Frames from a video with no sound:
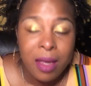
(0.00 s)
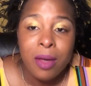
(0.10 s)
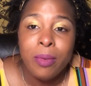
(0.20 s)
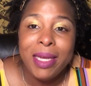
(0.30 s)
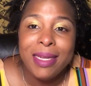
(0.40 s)

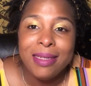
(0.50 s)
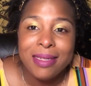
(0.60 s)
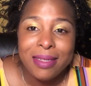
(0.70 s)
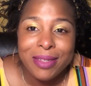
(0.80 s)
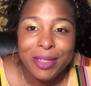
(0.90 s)
We
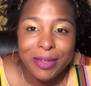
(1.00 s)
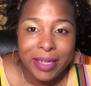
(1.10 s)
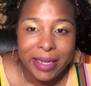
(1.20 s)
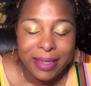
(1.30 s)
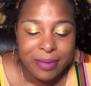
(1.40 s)
can
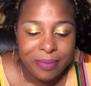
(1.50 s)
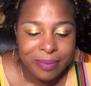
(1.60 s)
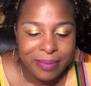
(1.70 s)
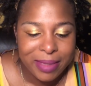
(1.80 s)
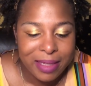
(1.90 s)
disagree
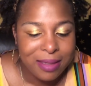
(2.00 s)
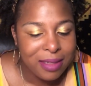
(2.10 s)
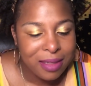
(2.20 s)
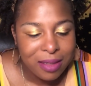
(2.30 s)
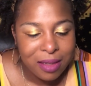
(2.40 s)
and still